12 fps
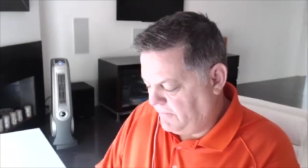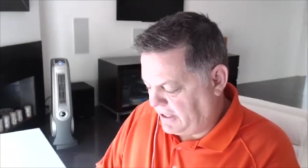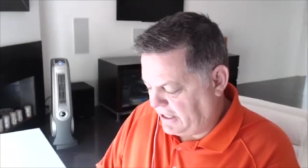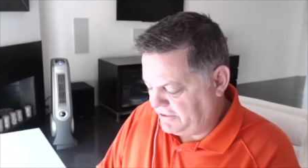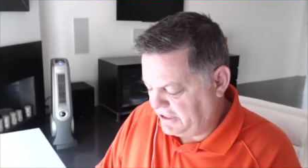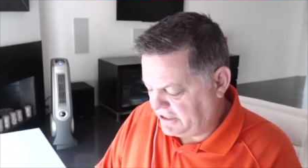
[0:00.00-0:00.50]

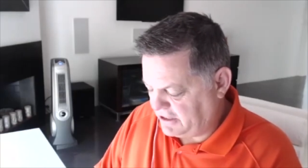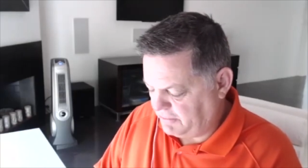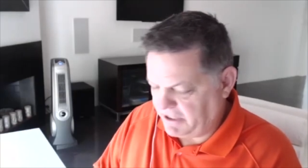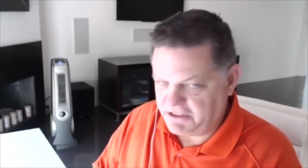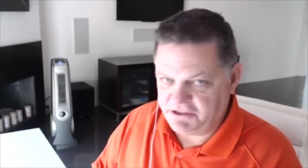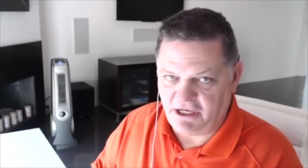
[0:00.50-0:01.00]
I think it
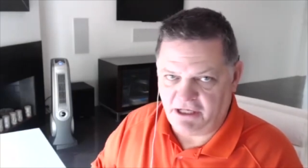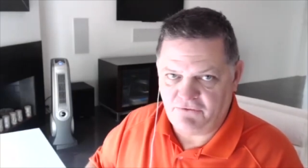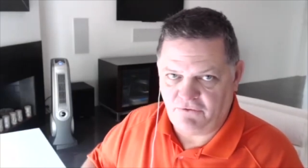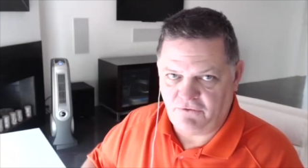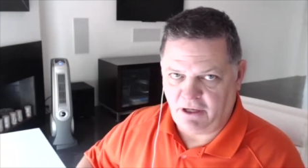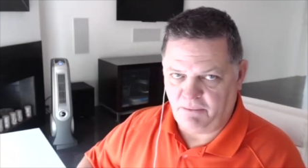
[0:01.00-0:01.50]
makes sense
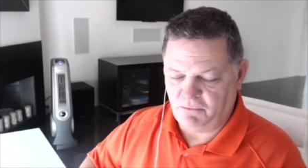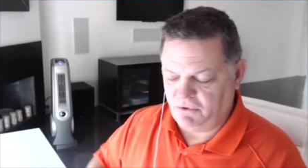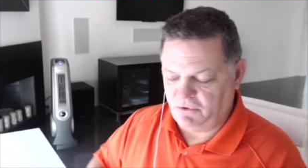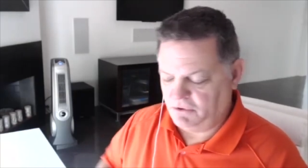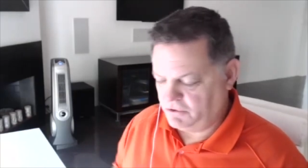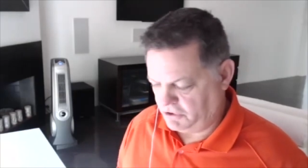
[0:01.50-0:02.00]
for them
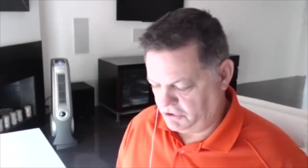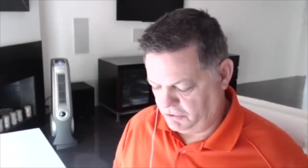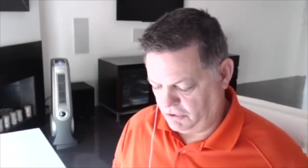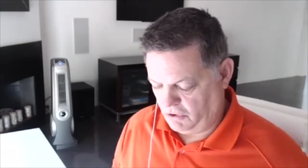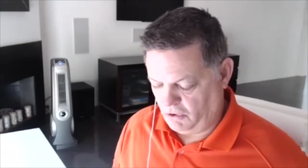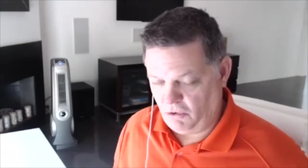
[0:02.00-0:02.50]
to do
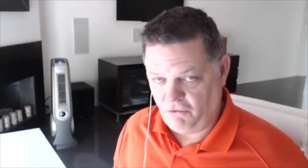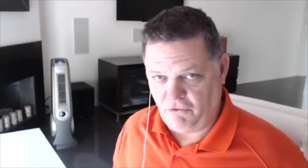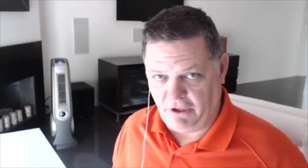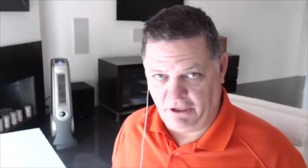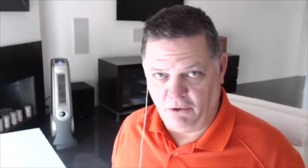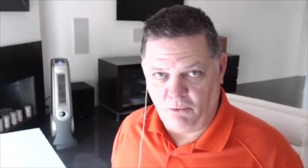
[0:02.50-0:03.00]
the whole
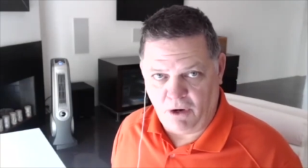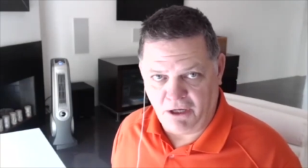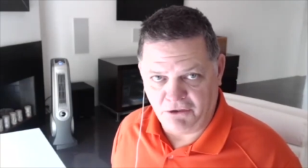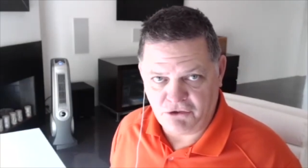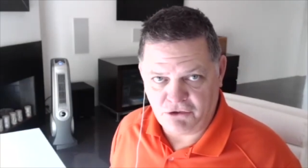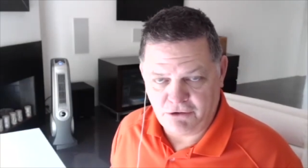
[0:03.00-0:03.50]
thing at
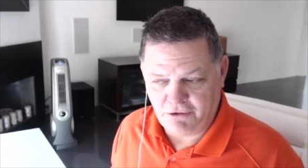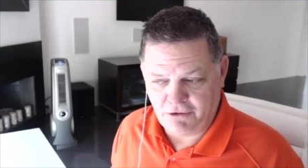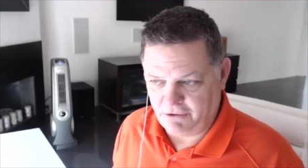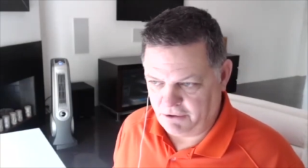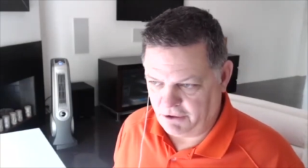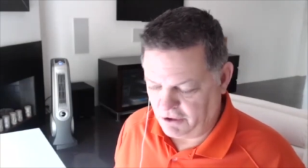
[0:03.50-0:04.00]
once.
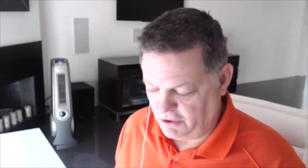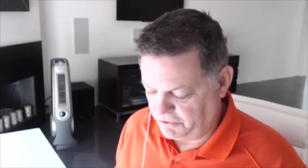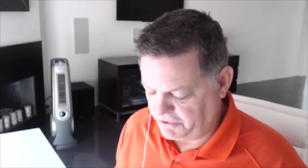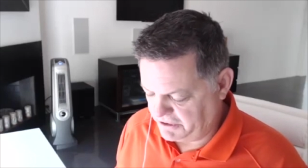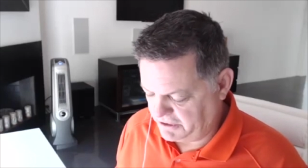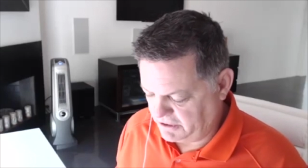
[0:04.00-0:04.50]
You know, yeah.
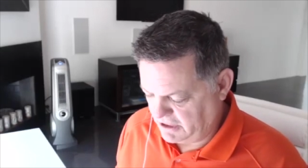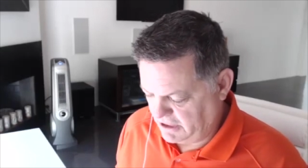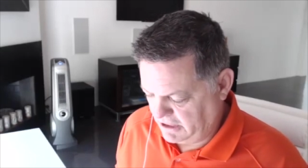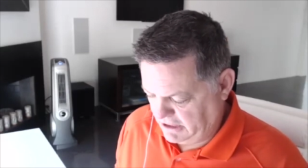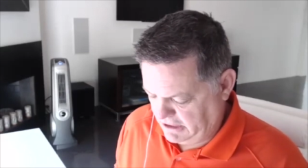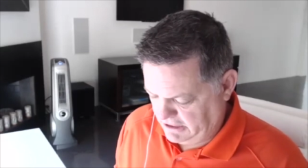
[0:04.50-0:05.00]
the,
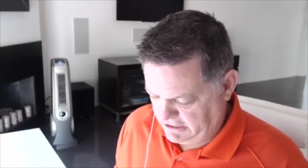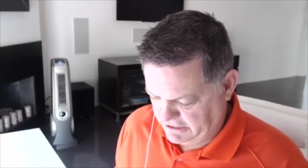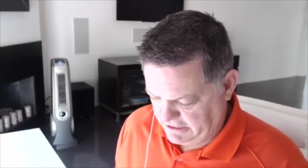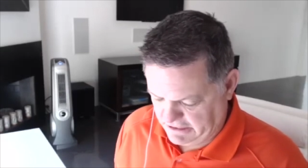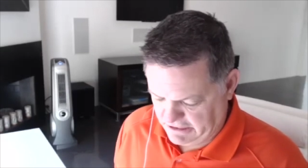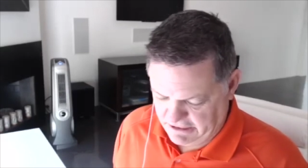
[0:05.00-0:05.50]

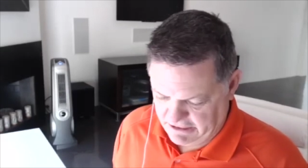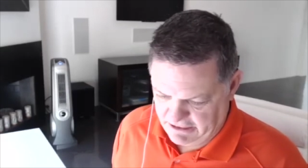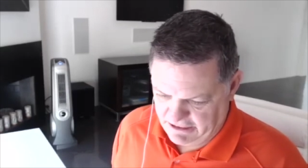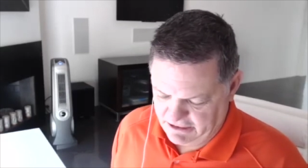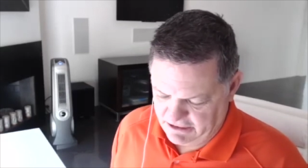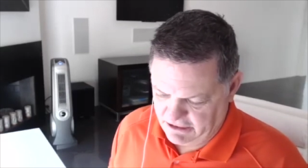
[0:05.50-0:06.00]
the,
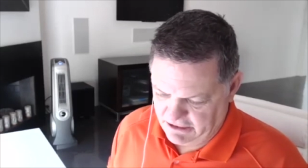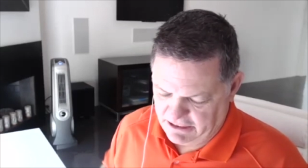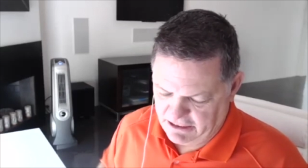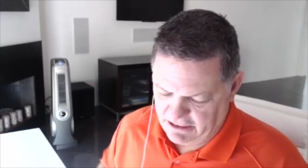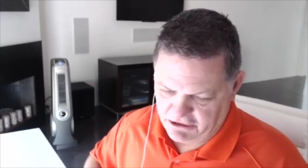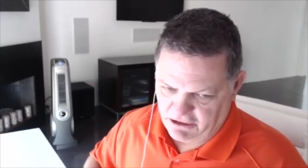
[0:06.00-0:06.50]

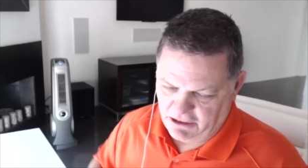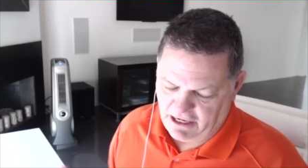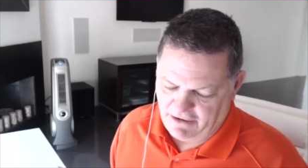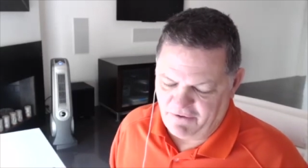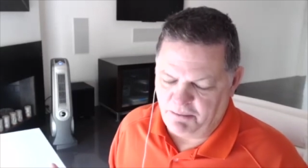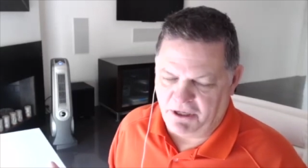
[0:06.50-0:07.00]
and it,
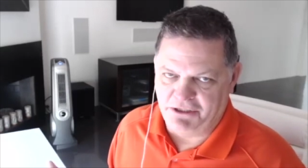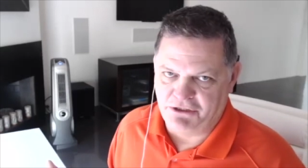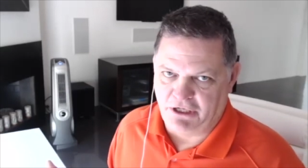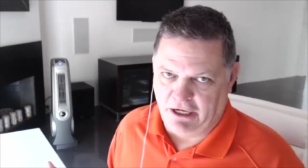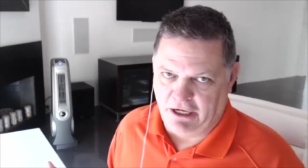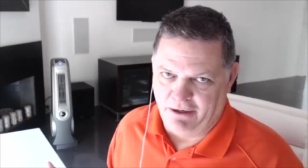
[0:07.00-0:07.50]
everybody's
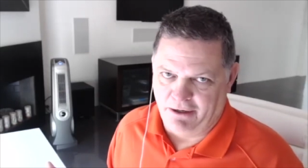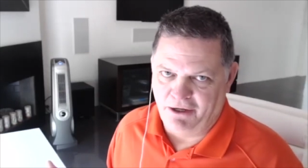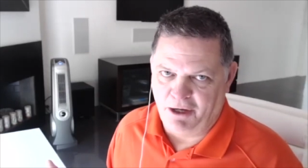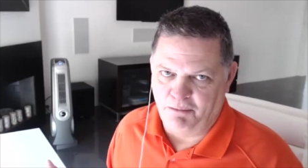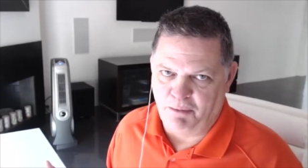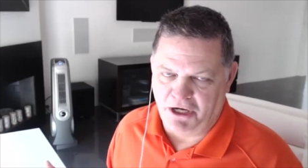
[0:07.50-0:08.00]
got a,
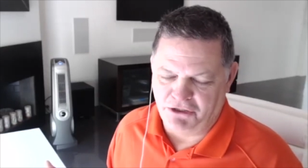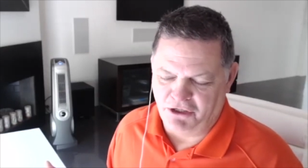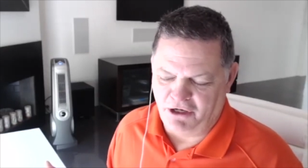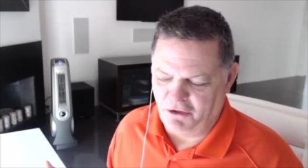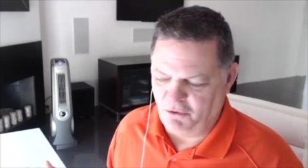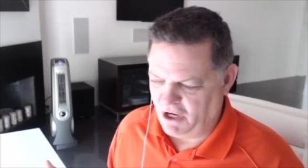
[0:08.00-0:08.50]
a, budget.
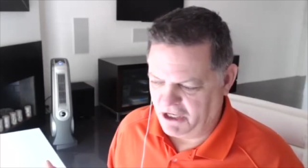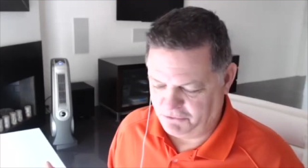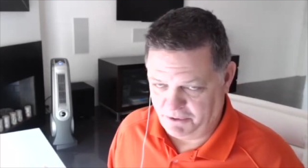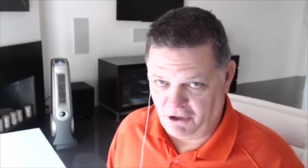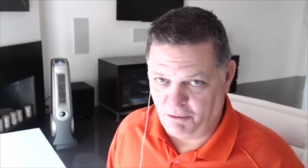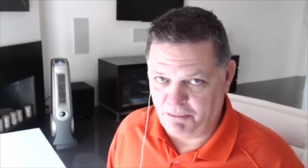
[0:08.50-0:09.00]
Otherwise,
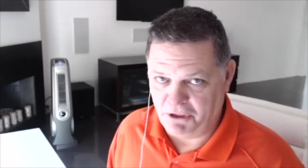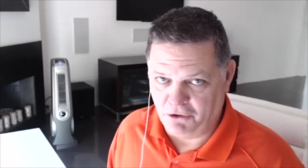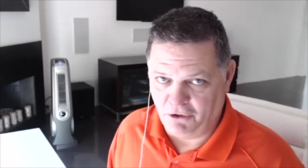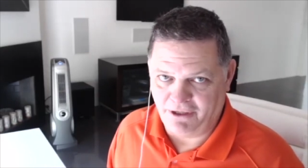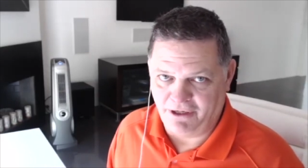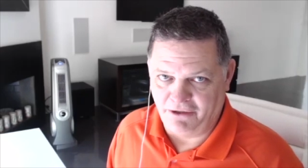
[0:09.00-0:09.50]
we'd all be
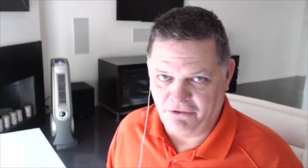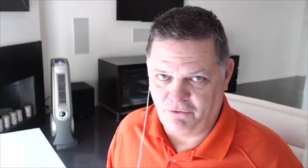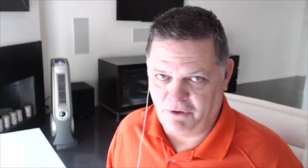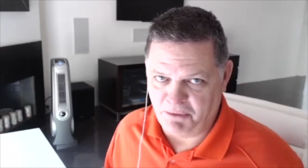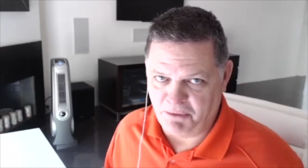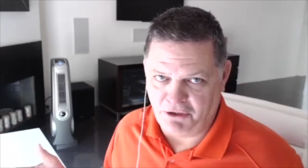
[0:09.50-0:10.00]
looking at three
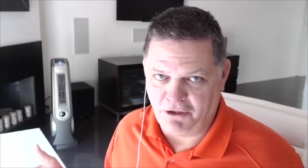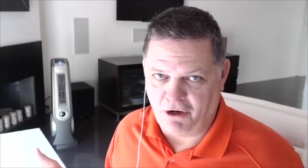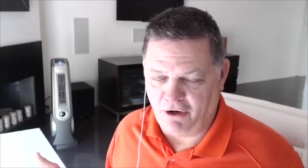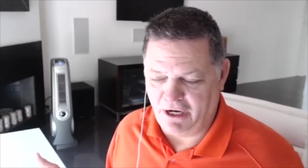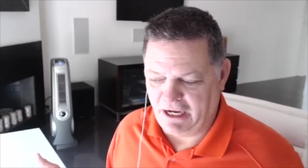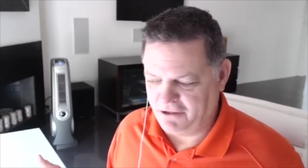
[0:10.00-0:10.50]
million
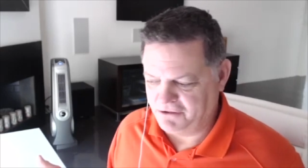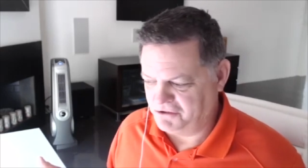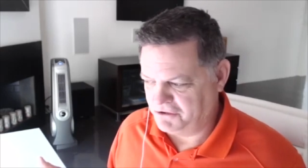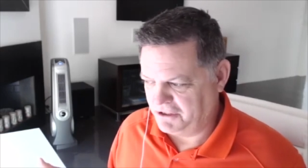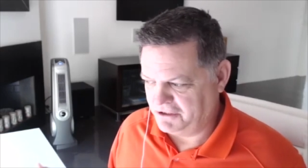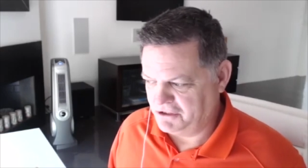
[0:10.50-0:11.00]
dollar houses.
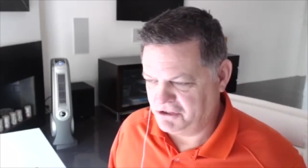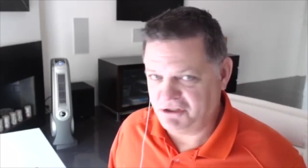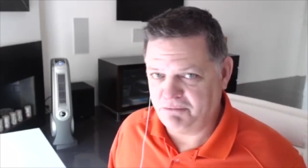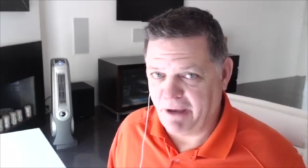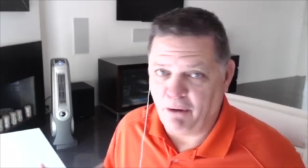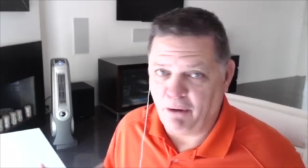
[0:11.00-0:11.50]
They just
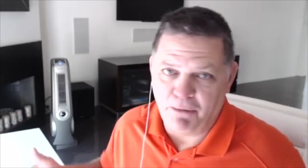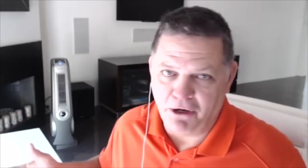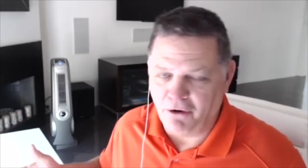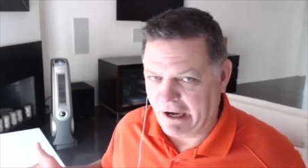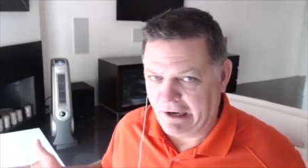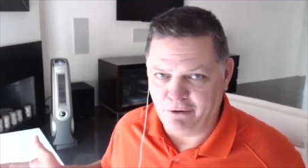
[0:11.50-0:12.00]
smell
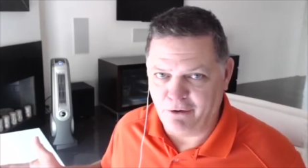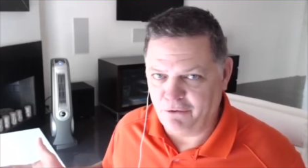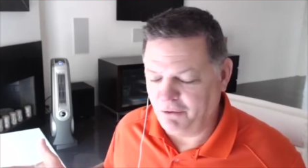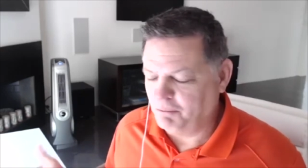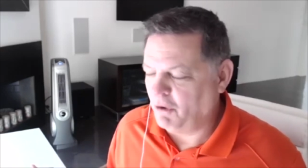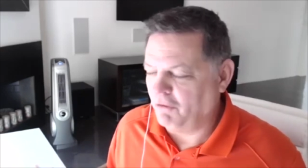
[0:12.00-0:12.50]
better. I don't know.
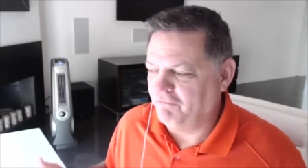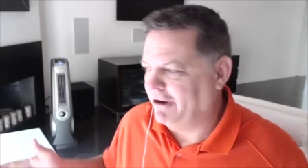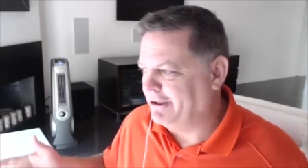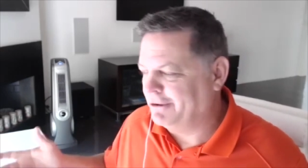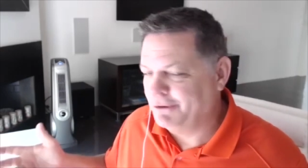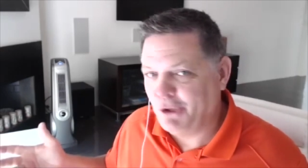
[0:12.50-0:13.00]
They're more
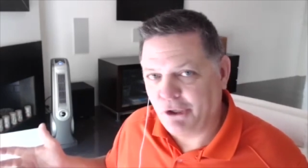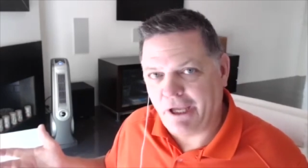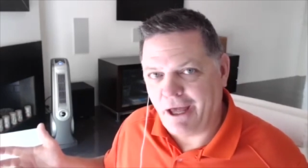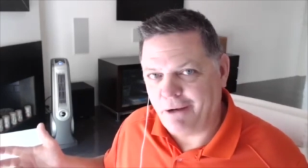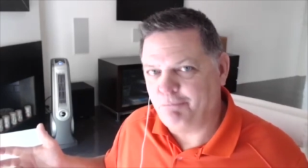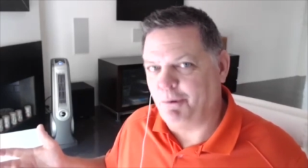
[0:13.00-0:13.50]
fun to look at.